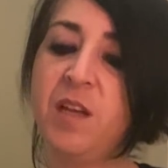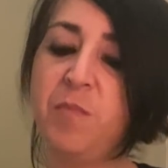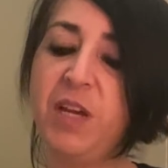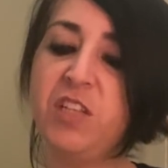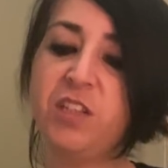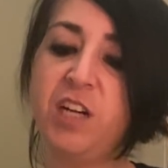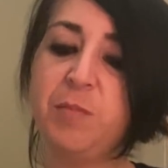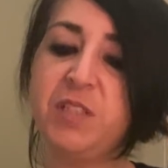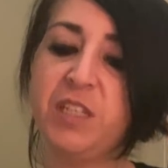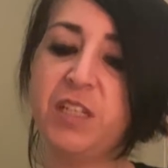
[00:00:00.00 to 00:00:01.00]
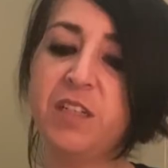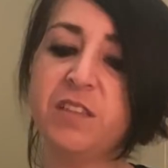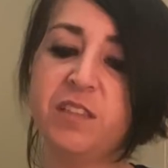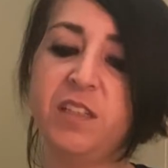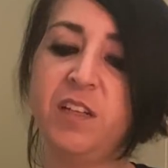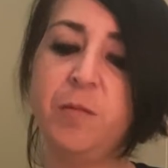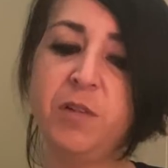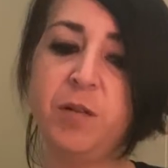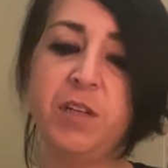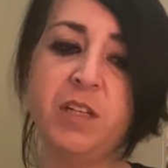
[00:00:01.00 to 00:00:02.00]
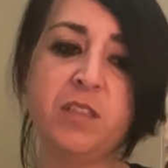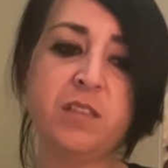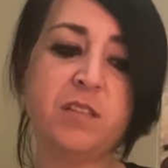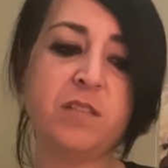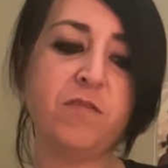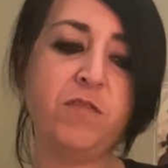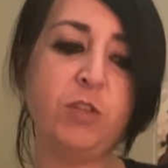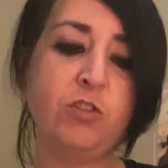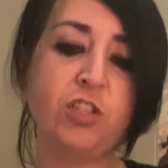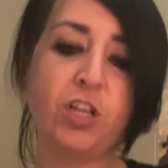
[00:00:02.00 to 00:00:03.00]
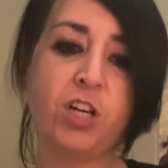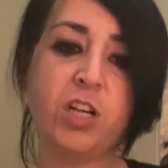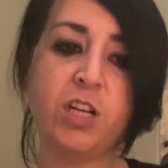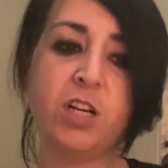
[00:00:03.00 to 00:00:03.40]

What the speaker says: Page of Cups here in the upcoming future?